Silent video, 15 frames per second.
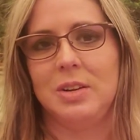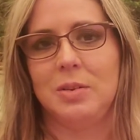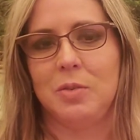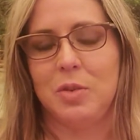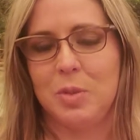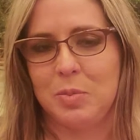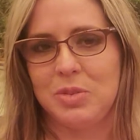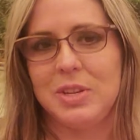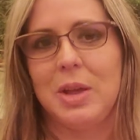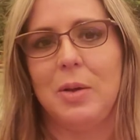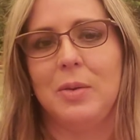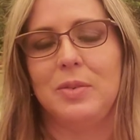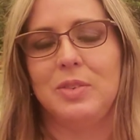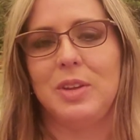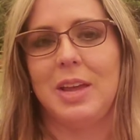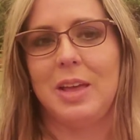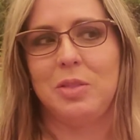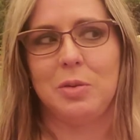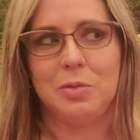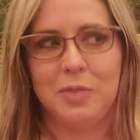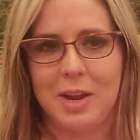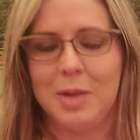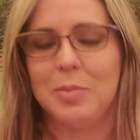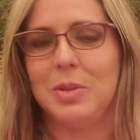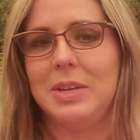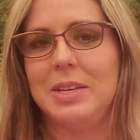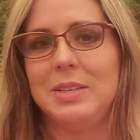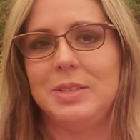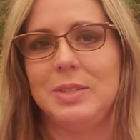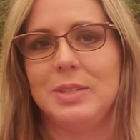for themselves and their
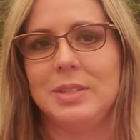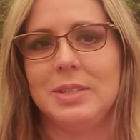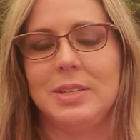families.